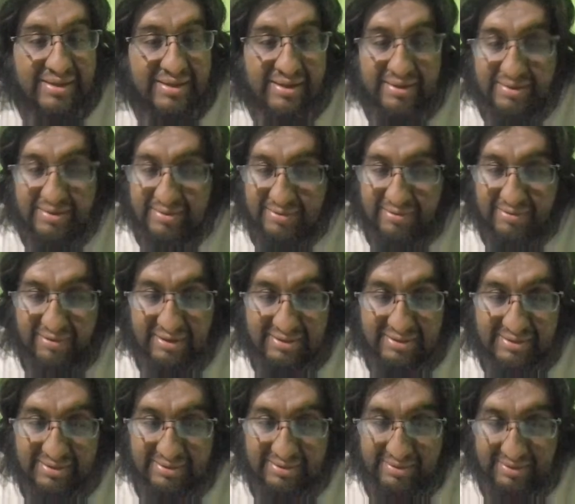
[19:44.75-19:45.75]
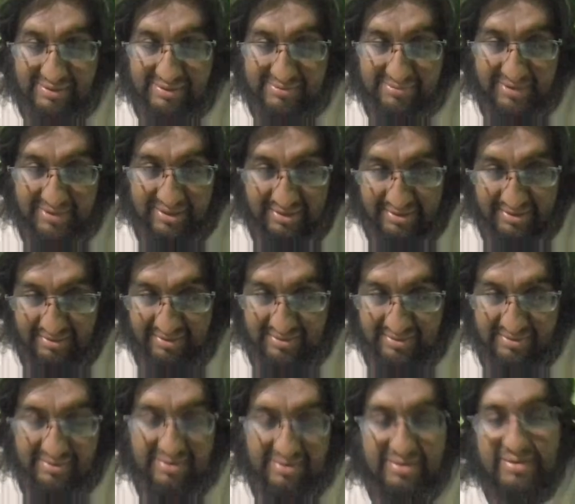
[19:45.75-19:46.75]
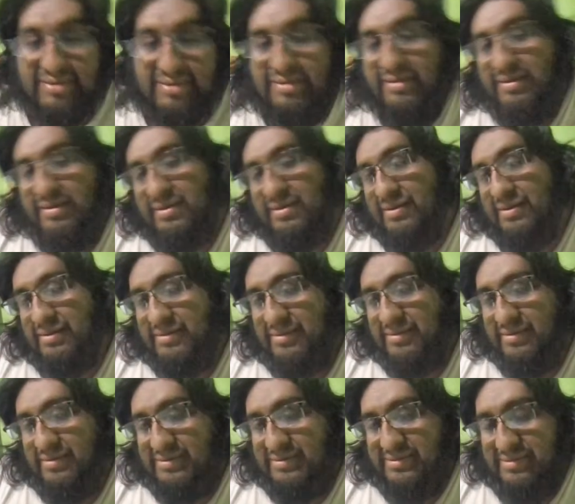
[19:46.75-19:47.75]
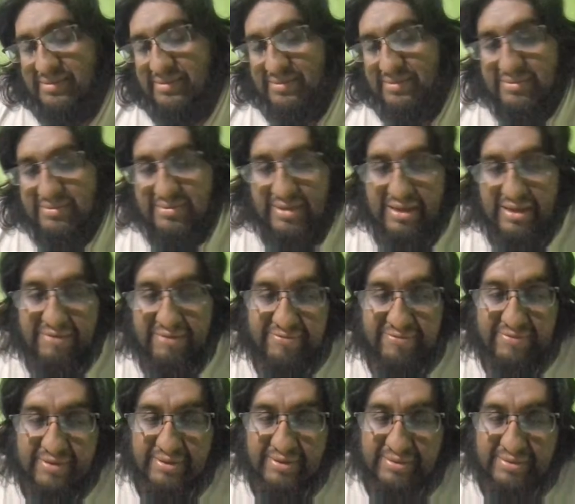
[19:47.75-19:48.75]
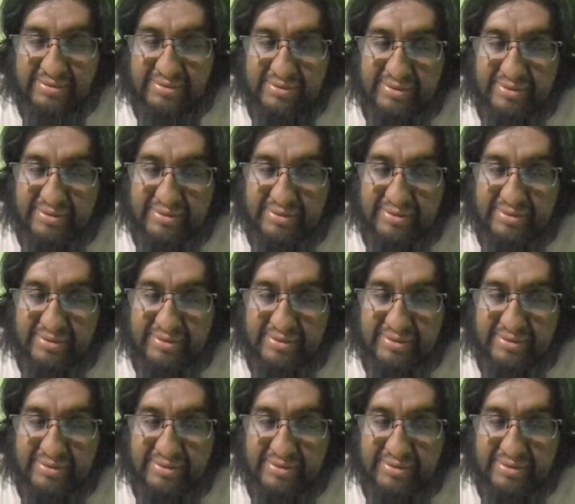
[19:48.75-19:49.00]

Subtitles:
and I'm writing is binary, just to have fun,